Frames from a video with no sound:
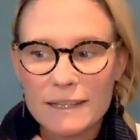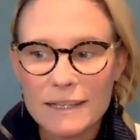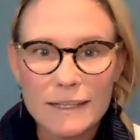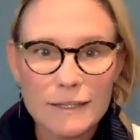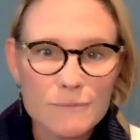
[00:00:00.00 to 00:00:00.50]

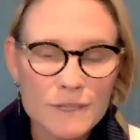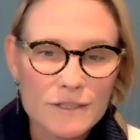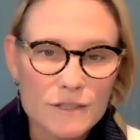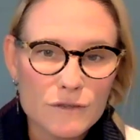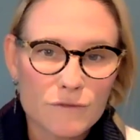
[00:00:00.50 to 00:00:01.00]
it
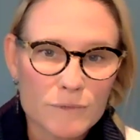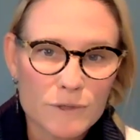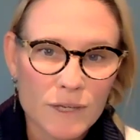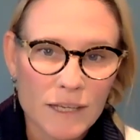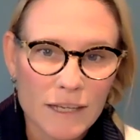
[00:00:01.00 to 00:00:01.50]
limits you from
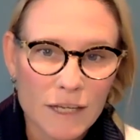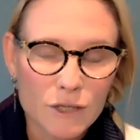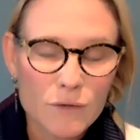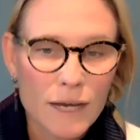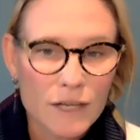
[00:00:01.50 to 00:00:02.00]
doing it
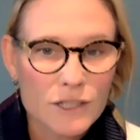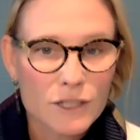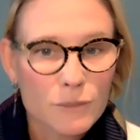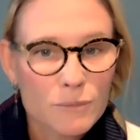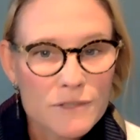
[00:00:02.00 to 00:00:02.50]
and you actually
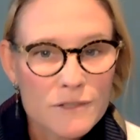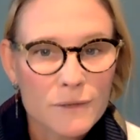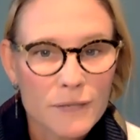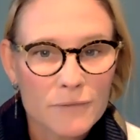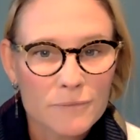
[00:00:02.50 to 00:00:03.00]
don't
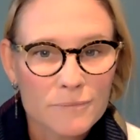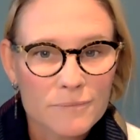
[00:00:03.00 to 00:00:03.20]
pursue it.